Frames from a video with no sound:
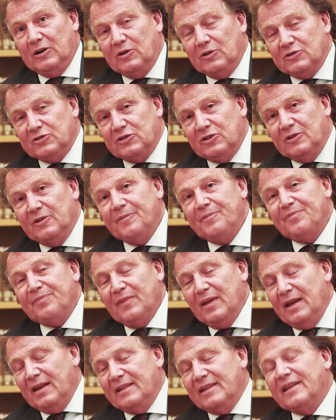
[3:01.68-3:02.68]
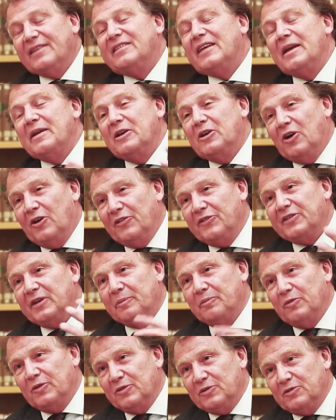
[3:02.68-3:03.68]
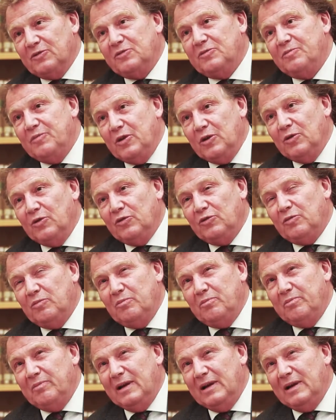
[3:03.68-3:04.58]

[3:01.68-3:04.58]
also the same concept was used,